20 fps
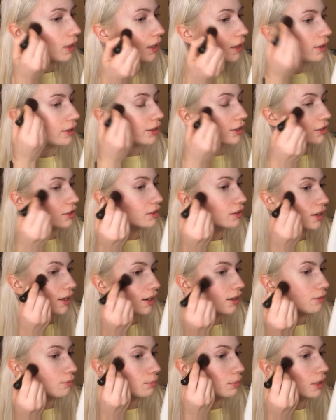And then just
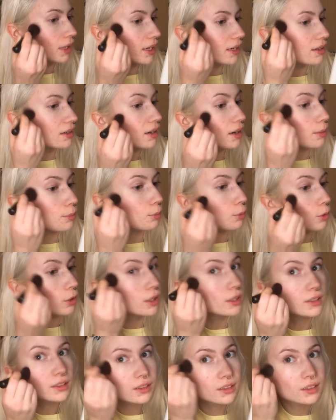kind of blend
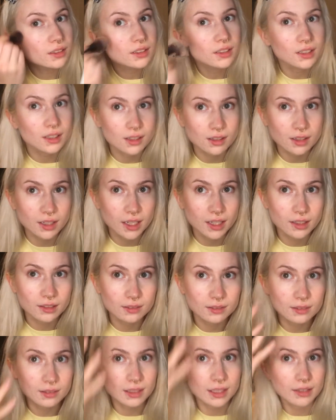upwards to
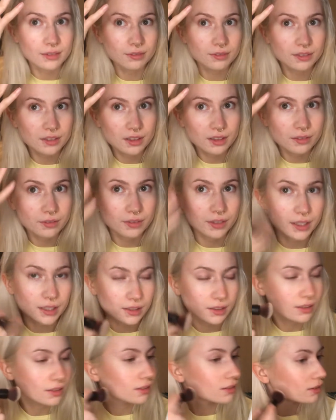lift the
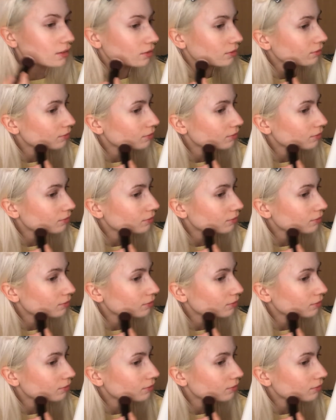face.